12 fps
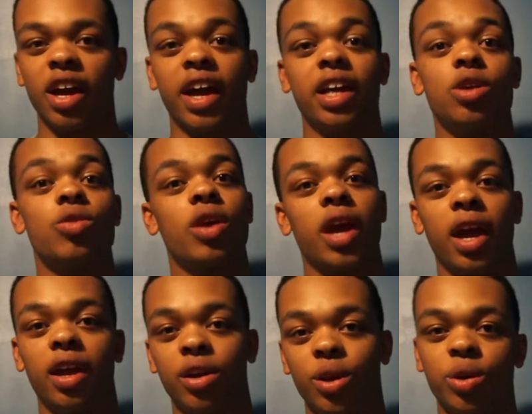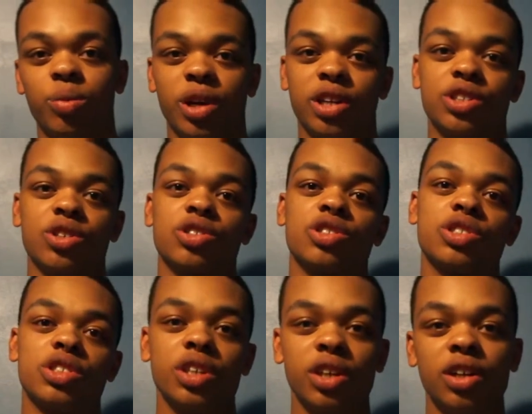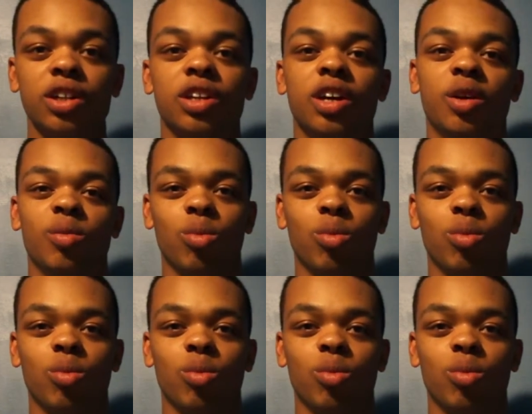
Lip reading: and you can't do it because you're still